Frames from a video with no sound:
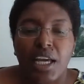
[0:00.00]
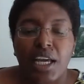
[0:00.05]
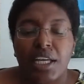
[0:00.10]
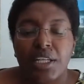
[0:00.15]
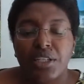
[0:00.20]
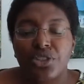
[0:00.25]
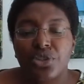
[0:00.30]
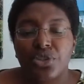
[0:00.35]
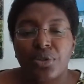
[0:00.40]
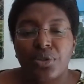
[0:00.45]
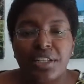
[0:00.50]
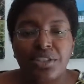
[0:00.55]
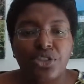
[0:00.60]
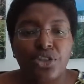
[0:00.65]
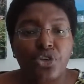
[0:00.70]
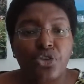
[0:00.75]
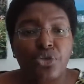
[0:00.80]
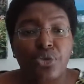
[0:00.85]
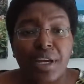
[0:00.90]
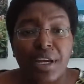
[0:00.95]
And so that's
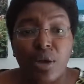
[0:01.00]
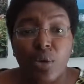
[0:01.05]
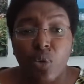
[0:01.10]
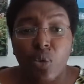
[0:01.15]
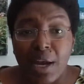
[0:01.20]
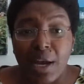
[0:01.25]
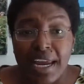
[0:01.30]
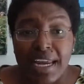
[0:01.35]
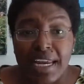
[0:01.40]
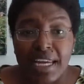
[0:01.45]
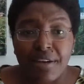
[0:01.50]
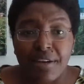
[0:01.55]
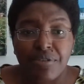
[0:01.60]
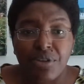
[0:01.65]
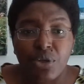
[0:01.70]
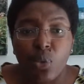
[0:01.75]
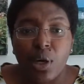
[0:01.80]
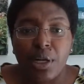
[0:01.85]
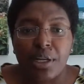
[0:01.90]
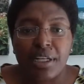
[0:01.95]
a great way if
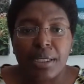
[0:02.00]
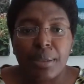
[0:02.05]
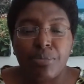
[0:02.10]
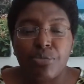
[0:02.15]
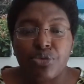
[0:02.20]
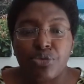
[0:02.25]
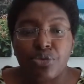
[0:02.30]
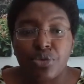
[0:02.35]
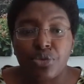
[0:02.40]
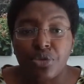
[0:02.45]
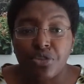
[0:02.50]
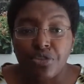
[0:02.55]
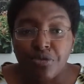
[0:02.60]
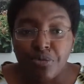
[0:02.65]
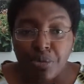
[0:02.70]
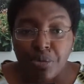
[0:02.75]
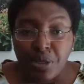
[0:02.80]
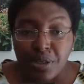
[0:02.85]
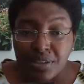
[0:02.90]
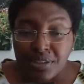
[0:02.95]
you want to
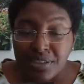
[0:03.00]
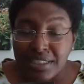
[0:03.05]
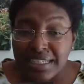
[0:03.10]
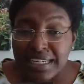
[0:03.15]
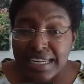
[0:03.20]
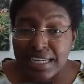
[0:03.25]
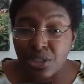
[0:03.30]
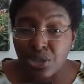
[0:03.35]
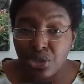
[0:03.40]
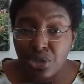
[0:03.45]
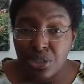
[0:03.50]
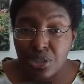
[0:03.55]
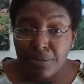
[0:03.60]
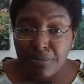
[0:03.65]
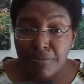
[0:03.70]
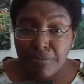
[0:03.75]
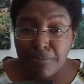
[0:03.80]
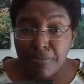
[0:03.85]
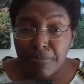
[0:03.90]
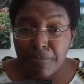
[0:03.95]
improve
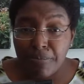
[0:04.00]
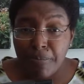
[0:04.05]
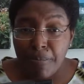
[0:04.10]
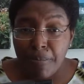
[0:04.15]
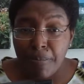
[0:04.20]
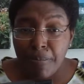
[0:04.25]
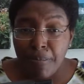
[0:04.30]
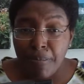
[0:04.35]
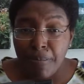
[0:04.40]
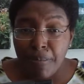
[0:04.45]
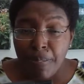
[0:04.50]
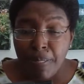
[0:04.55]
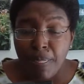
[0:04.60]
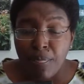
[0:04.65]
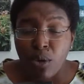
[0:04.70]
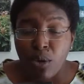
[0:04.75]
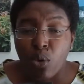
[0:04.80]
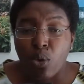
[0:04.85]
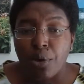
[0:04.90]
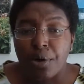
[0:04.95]
pronunciation
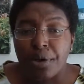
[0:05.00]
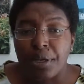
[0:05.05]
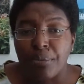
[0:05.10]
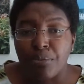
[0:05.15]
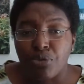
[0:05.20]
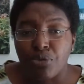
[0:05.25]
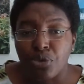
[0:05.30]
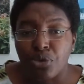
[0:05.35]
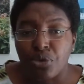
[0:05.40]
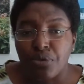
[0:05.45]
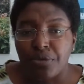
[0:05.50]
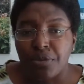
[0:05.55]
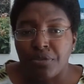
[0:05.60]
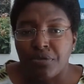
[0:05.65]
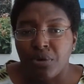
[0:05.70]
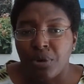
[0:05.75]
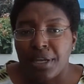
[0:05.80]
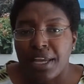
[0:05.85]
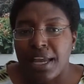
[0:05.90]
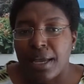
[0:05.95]
or improve your
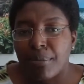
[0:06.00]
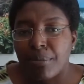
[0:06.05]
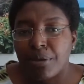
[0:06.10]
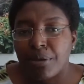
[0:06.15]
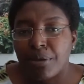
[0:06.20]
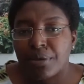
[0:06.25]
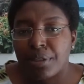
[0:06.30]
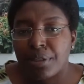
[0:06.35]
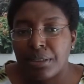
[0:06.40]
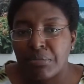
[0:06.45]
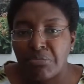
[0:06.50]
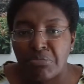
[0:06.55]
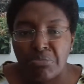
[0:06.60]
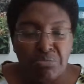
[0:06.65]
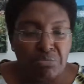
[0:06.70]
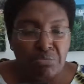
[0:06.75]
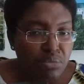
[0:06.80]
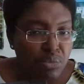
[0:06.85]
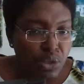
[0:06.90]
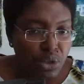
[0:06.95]
vocabulary.
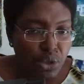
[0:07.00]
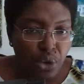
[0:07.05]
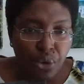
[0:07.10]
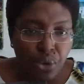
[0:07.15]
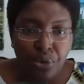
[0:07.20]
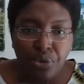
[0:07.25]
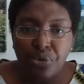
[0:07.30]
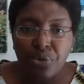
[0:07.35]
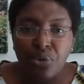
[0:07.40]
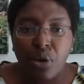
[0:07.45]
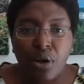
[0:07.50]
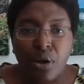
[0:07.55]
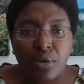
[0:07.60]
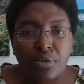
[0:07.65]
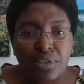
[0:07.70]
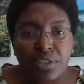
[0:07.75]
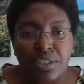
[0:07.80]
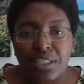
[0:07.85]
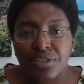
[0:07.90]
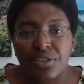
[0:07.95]
Go through all
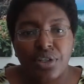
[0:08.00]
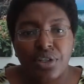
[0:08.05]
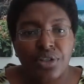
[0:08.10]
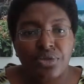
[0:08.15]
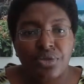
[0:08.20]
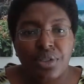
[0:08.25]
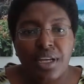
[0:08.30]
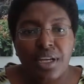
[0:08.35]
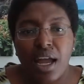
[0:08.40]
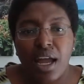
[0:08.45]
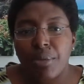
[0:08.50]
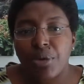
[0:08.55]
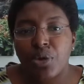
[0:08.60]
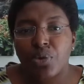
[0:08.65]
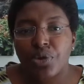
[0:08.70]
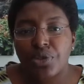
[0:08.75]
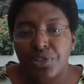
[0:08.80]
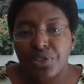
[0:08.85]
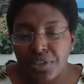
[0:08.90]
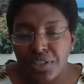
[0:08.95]
600 common
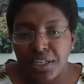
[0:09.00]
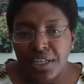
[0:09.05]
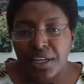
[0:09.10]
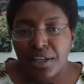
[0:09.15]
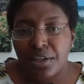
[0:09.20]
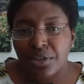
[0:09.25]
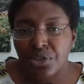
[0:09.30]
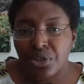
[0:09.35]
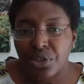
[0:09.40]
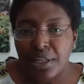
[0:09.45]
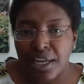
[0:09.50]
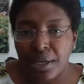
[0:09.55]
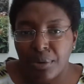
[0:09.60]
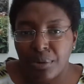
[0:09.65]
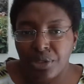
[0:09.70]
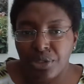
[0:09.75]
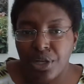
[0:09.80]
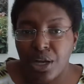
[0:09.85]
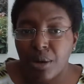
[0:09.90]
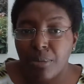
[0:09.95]
words in the English
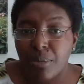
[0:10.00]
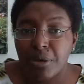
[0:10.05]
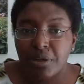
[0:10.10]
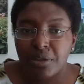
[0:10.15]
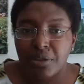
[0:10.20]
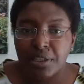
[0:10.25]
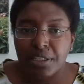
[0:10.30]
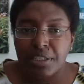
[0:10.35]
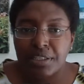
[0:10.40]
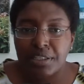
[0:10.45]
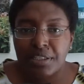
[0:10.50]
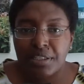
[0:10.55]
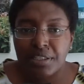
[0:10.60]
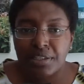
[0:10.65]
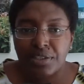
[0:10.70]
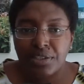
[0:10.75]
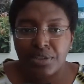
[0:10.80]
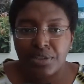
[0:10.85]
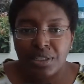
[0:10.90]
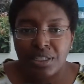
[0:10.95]
language. I'll put a link to
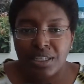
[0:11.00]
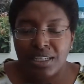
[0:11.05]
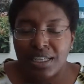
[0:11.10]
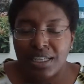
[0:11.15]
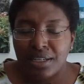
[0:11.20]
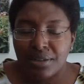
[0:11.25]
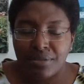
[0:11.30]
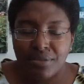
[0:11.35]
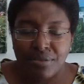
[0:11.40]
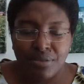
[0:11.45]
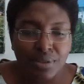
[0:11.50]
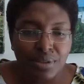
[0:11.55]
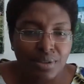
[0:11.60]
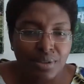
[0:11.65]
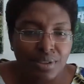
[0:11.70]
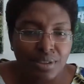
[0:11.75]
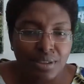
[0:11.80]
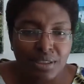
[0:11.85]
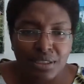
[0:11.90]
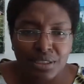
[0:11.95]
this. You can get it
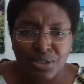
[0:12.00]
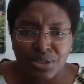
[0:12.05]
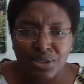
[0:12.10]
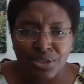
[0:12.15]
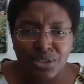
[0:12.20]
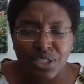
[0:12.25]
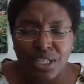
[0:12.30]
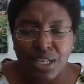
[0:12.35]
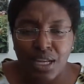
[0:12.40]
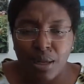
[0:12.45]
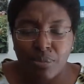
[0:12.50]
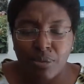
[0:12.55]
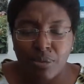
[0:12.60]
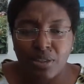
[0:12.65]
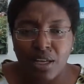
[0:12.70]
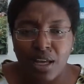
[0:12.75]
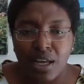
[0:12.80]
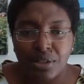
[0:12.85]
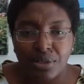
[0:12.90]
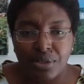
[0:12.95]
for just a couple
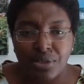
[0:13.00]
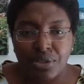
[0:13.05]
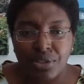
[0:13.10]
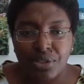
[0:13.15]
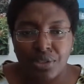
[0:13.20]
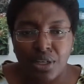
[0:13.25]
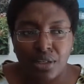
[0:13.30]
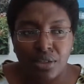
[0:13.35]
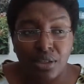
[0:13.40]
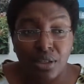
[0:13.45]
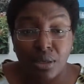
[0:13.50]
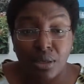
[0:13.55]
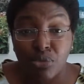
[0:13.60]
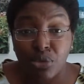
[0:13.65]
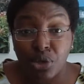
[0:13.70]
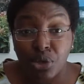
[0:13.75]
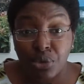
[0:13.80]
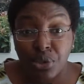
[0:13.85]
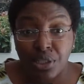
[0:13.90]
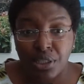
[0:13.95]
dollars on
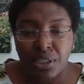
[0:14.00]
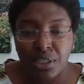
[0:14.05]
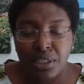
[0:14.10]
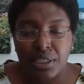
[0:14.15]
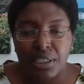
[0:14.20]
Gumroad.